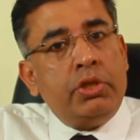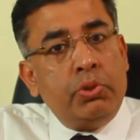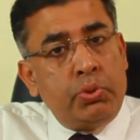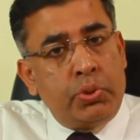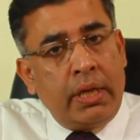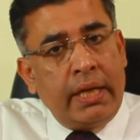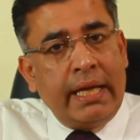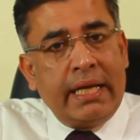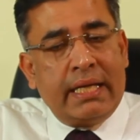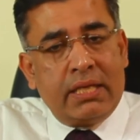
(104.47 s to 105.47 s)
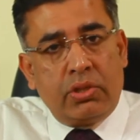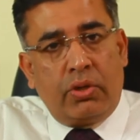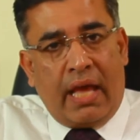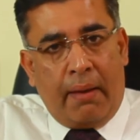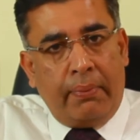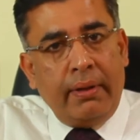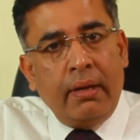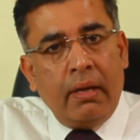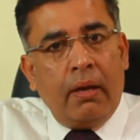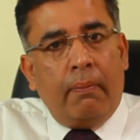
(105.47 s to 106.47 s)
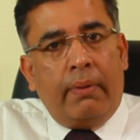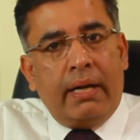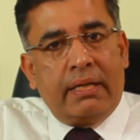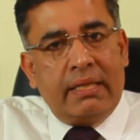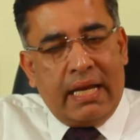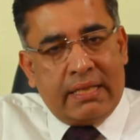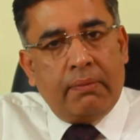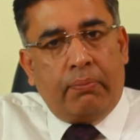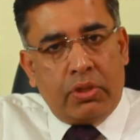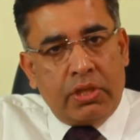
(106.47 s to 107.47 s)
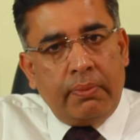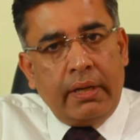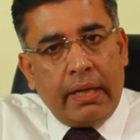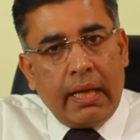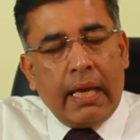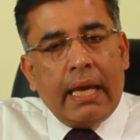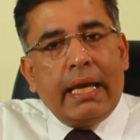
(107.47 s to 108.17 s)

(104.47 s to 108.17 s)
Usually it does not happen, but that's a possibility.